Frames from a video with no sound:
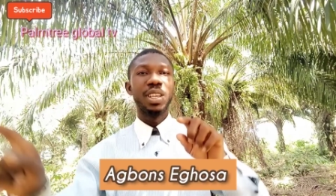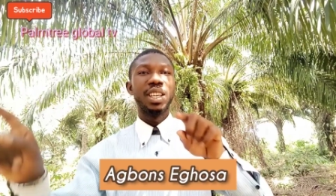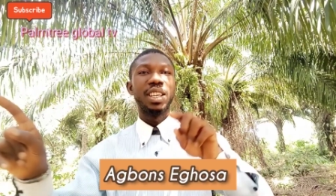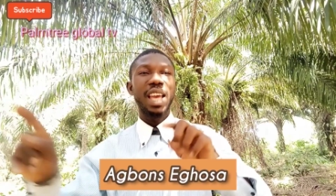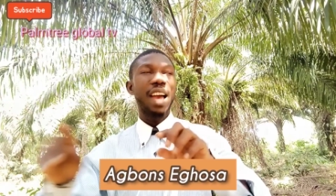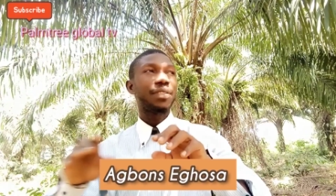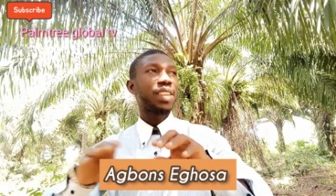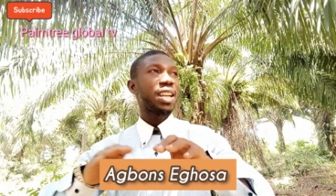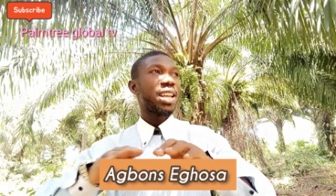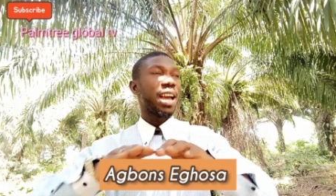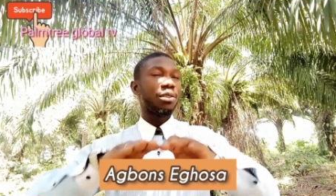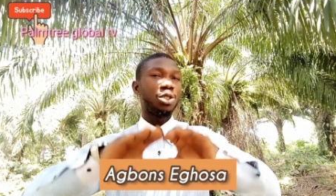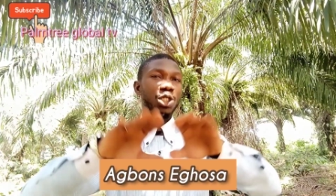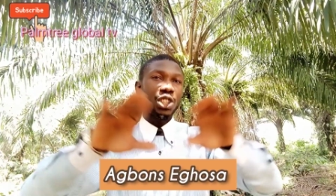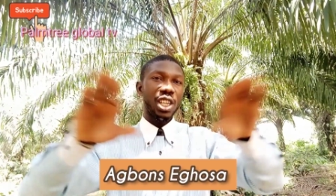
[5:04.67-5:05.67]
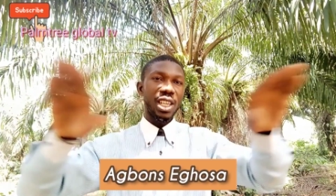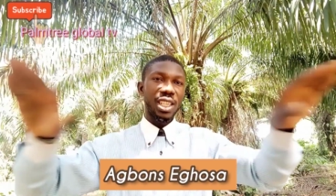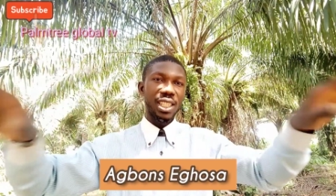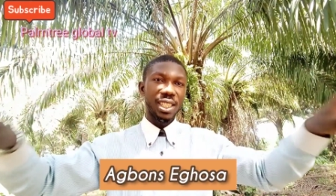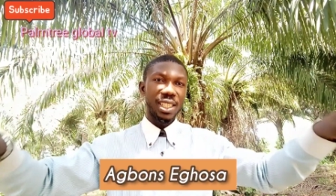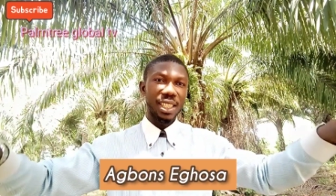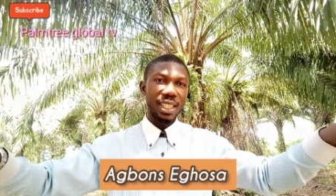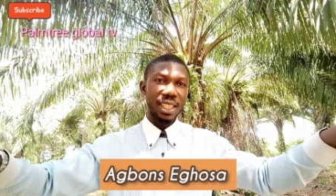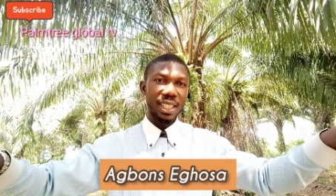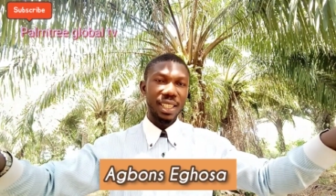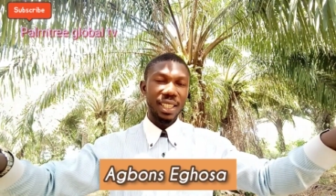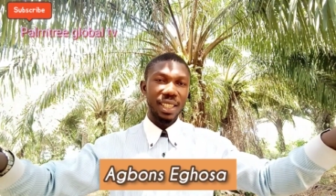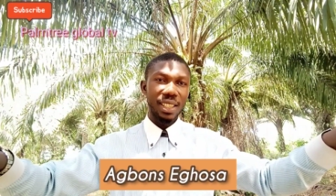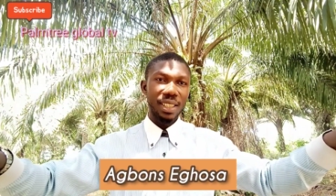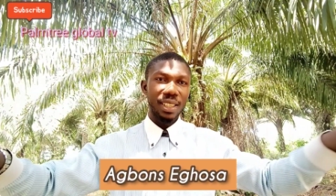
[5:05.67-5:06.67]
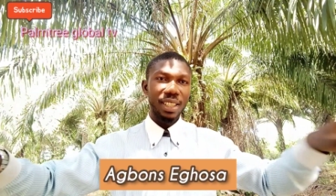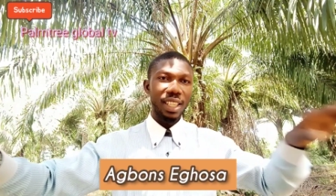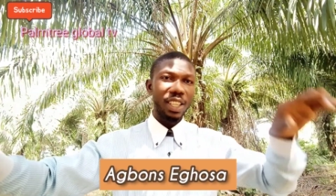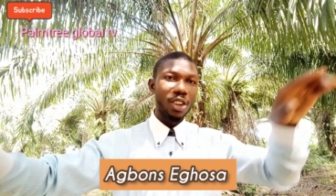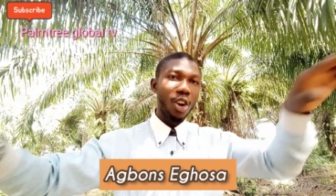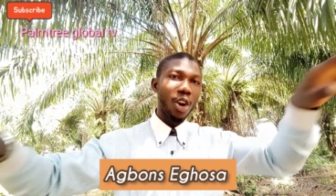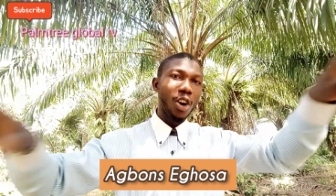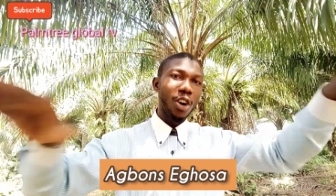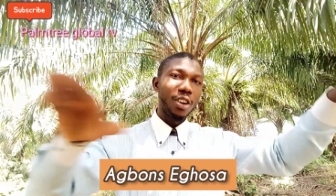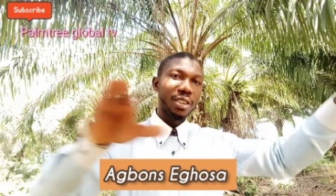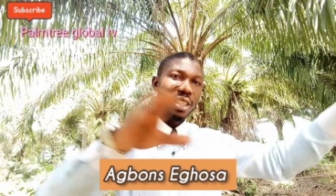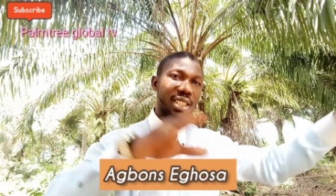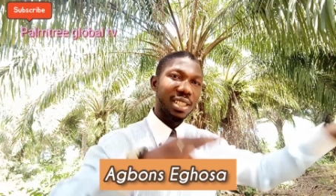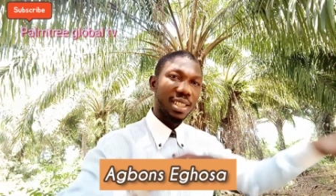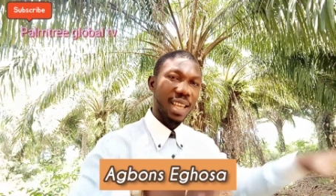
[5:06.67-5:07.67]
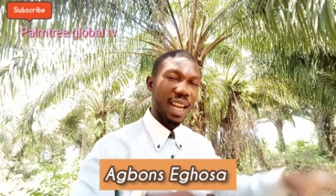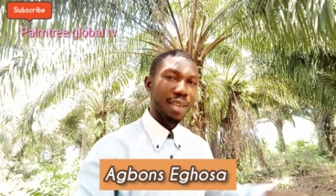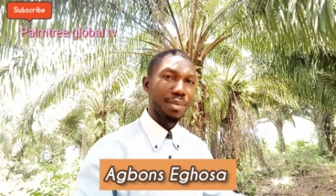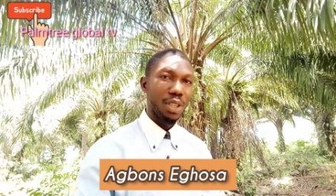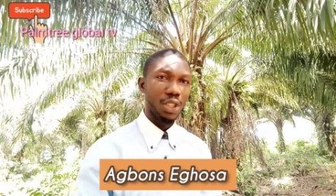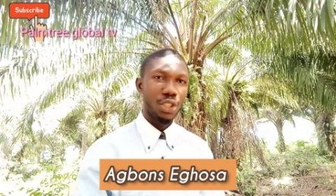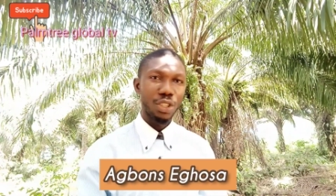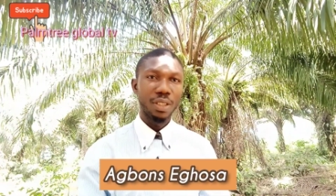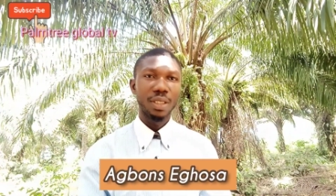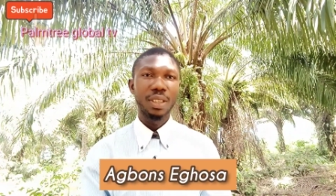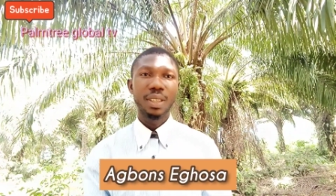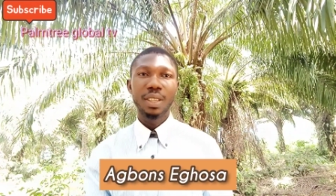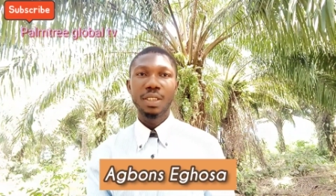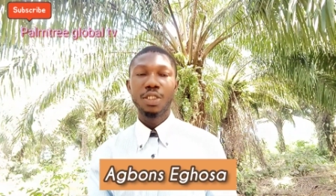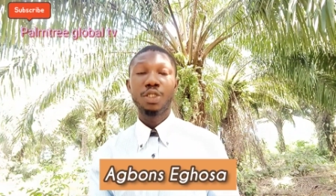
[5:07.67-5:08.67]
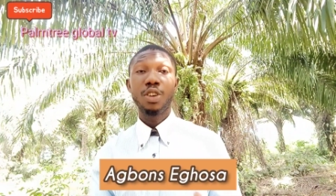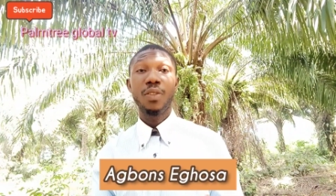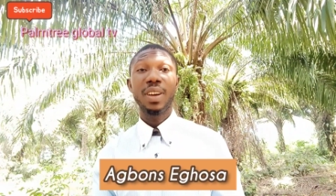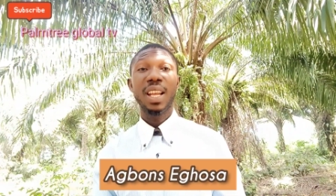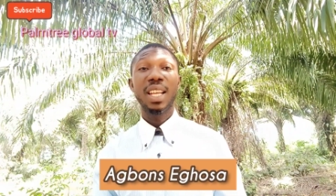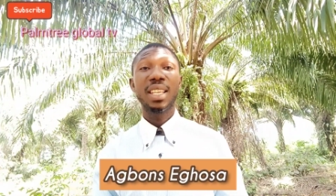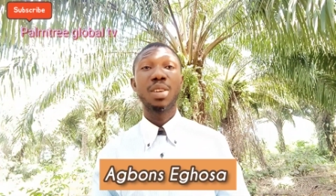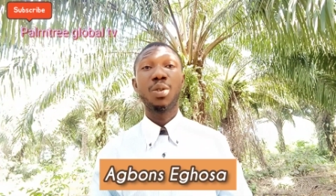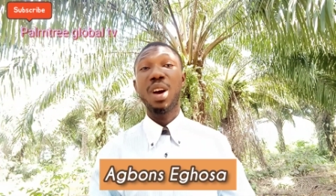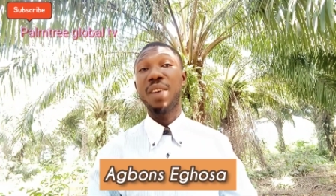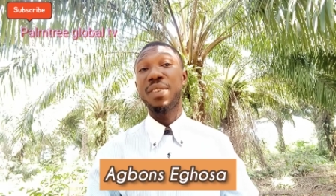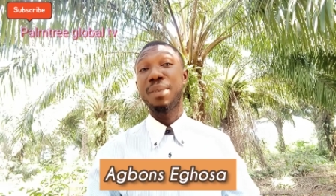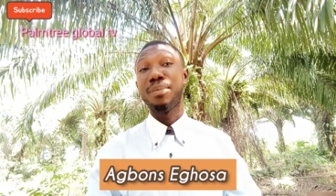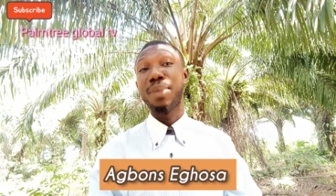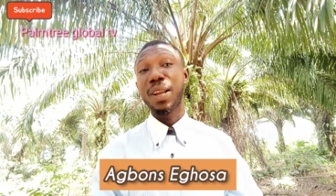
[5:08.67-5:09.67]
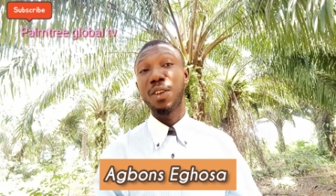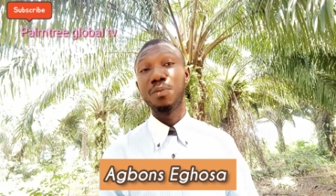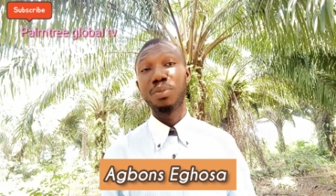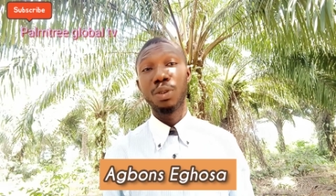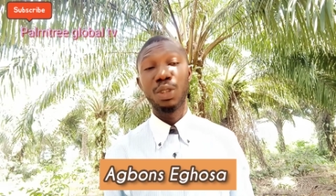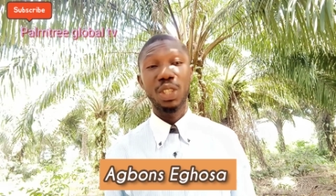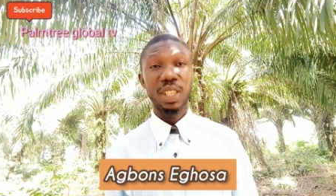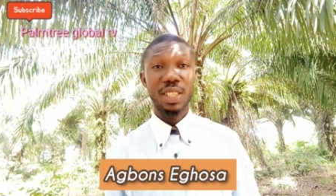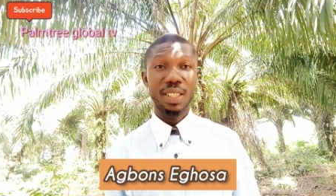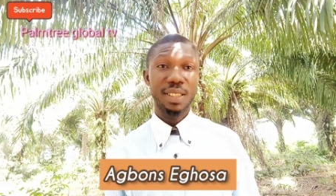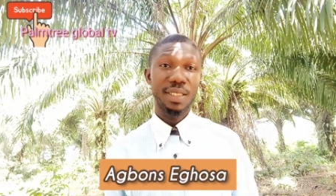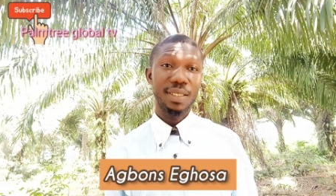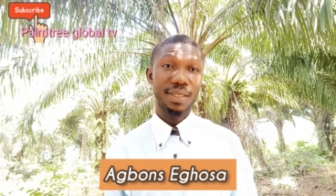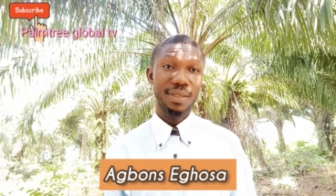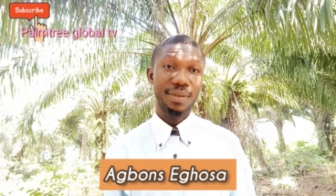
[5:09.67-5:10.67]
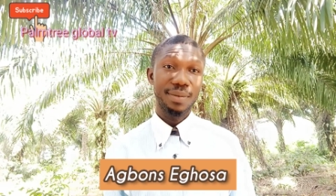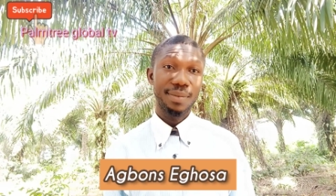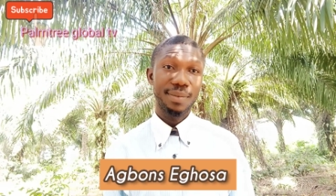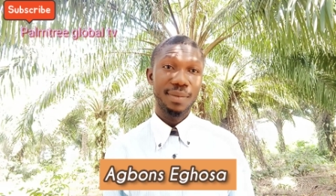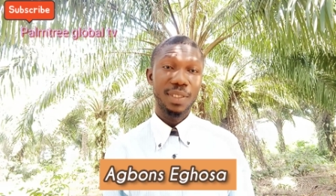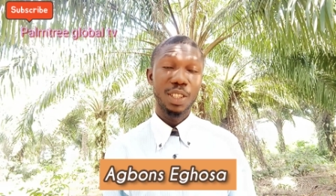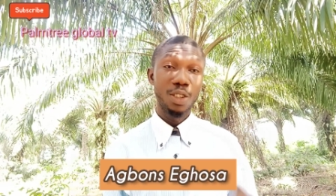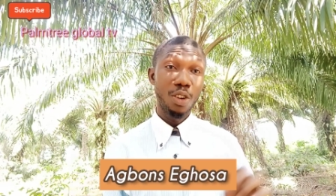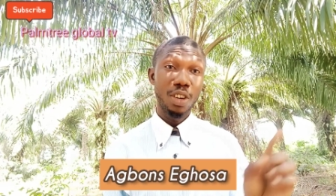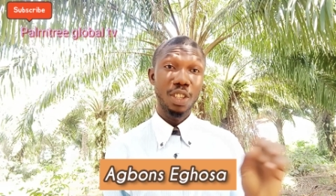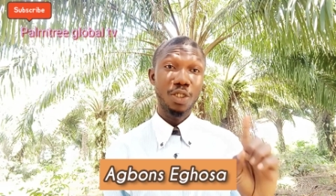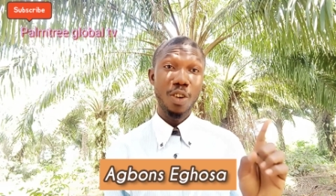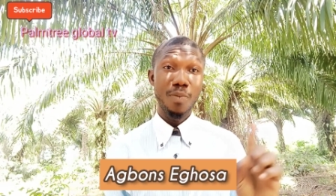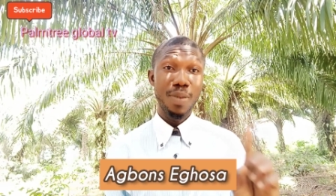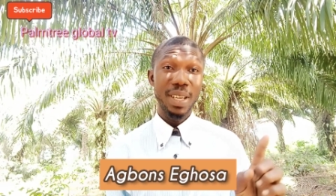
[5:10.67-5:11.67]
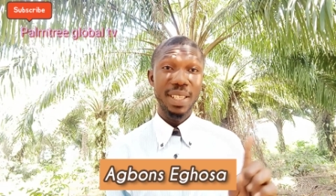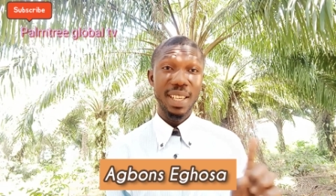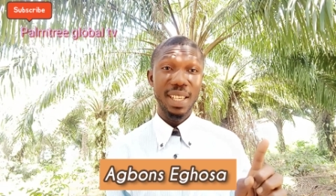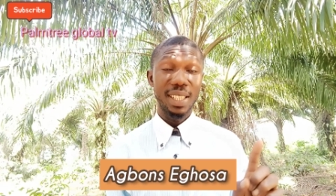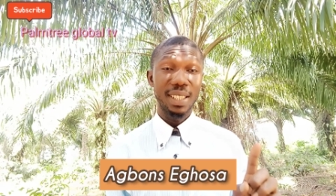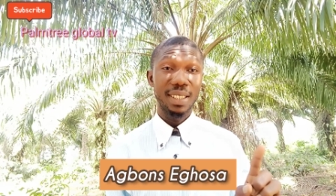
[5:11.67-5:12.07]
after they have shared it in all this Dalmatian, discover that they will have a on project. None is completed.